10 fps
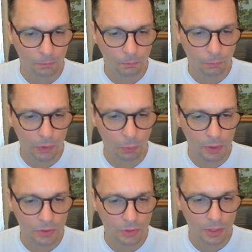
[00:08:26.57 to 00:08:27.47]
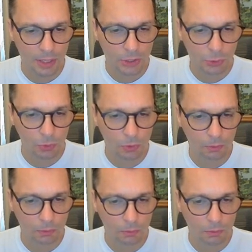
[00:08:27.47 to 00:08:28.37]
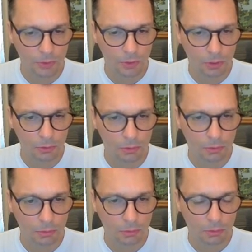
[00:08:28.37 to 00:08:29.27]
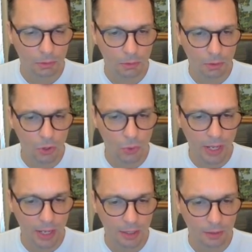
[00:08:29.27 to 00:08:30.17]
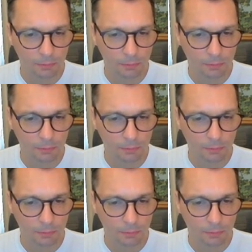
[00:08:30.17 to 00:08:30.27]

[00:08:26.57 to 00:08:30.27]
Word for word: Wait, what is the actual, is it okay?